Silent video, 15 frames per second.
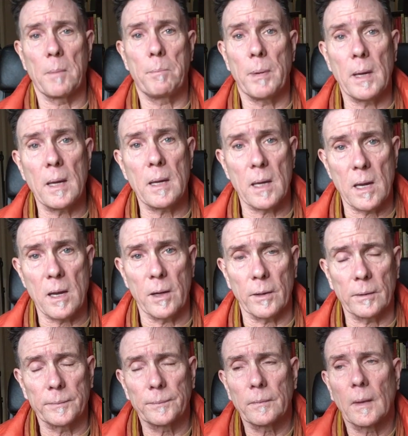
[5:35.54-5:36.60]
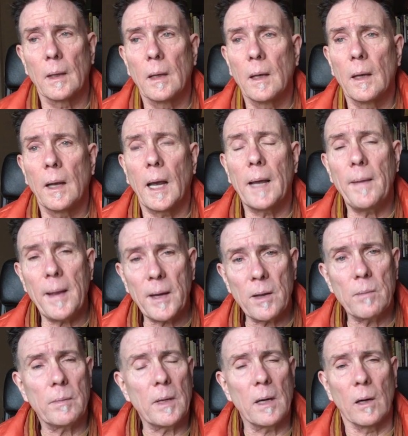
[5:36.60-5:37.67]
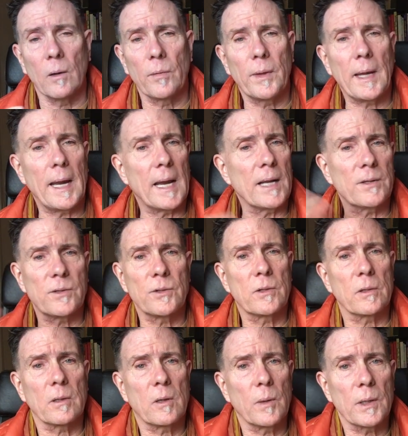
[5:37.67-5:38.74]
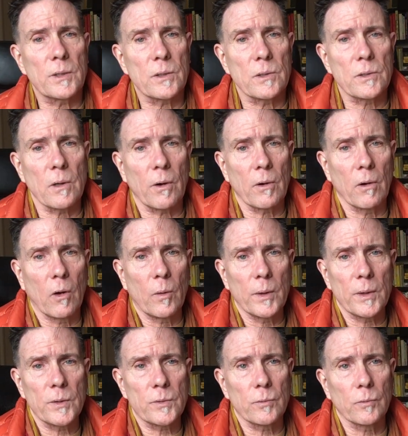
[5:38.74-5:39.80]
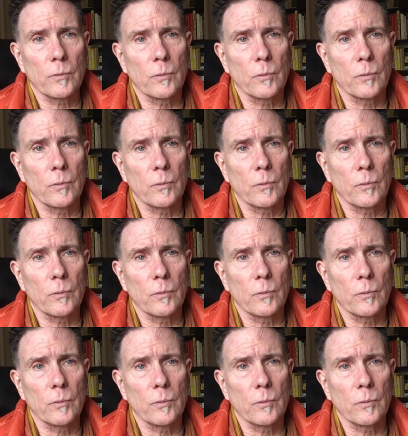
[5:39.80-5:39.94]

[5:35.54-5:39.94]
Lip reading: being here? And that can, you know, the answers to the questions aren't always